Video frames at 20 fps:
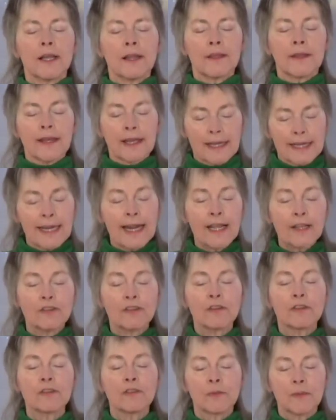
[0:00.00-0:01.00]
the
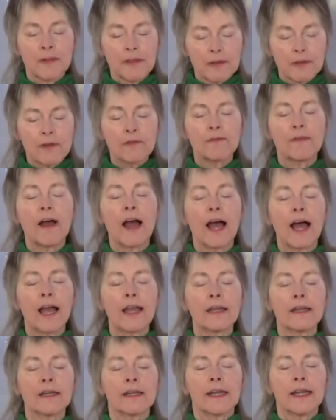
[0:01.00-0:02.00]
connections with the
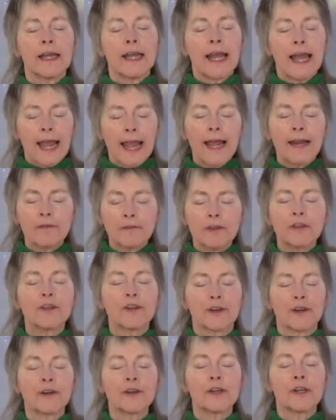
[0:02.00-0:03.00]
divine and
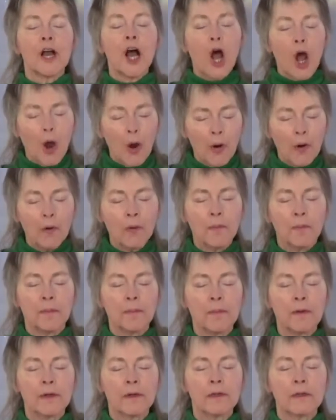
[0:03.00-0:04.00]
return
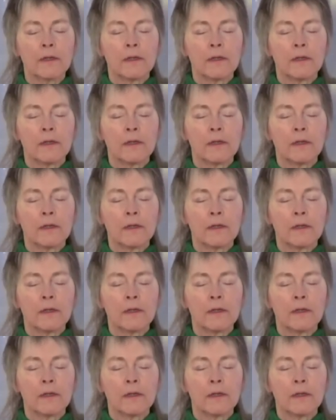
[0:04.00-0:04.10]
home.